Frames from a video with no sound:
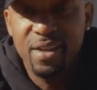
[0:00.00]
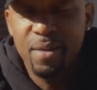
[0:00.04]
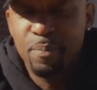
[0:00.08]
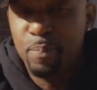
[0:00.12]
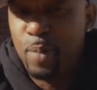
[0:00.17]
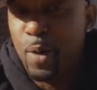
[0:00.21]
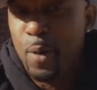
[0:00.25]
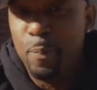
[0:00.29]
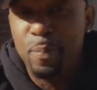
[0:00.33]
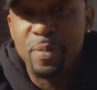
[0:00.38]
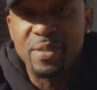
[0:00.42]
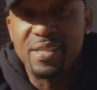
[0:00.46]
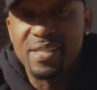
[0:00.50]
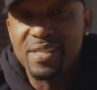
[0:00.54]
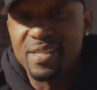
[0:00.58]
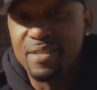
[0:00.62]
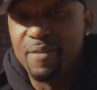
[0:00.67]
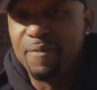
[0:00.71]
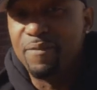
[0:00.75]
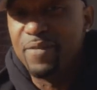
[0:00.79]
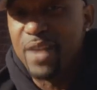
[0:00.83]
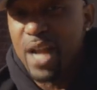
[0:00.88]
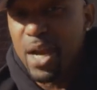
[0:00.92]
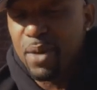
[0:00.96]
Purpose is the
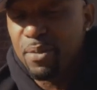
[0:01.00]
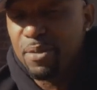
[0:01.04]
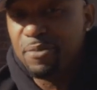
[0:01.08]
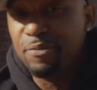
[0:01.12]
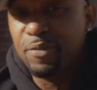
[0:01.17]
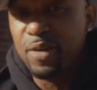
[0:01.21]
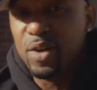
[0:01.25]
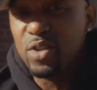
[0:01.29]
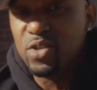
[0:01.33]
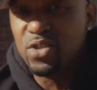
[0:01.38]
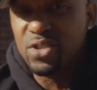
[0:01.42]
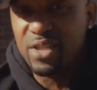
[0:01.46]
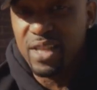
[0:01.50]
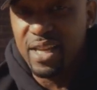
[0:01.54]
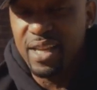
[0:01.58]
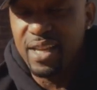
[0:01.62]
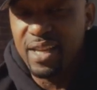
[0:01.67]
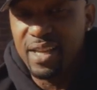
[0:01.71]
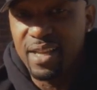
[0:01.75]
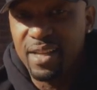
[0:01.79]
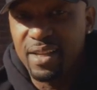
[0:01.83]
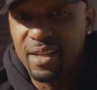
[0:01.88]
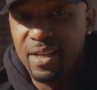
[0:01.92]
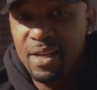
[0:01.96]
very first
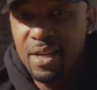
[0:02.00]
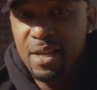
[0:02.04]
thing